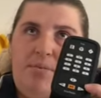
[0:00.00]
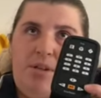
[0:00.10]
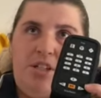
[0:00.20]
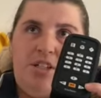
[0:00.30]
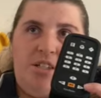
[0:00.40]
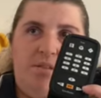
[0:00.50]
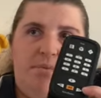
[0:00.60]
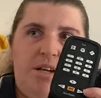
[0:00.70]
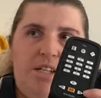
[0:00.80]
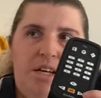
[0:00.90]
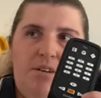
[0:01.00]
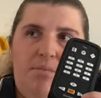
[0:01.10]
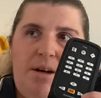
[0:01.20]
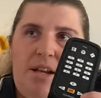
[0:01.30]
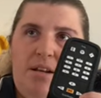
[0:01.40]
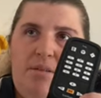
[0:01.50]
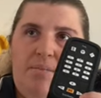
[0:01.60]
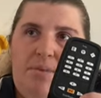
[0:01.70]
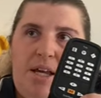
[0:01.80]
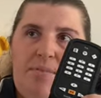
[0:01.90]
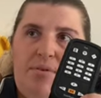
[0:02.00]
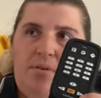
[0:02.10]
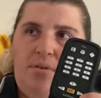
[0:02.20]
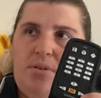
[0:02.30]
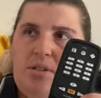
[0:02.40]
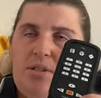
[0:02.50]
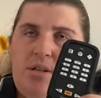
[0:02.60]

which is the rectangle button, play pause,